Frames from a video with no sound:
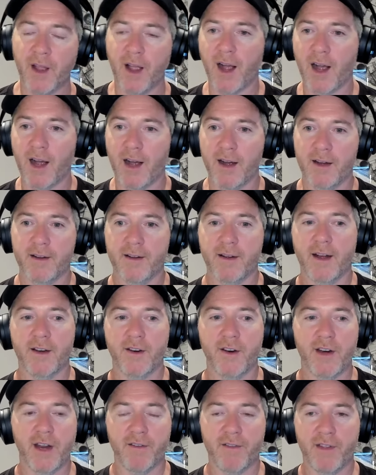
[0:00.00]
I
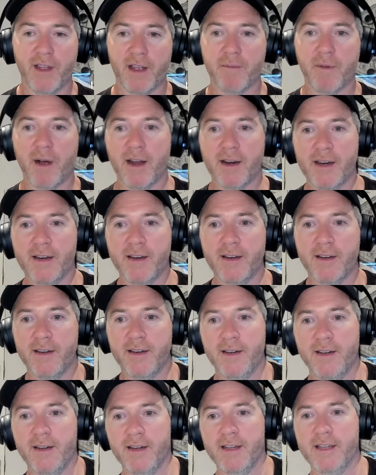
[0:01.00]
don't have that. My
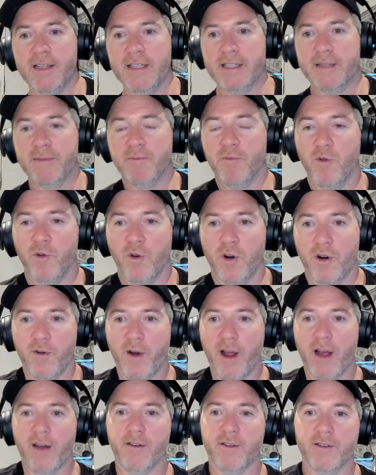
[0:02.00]
identity is more
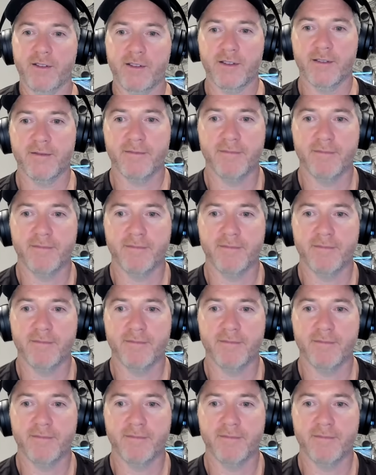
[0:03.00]
around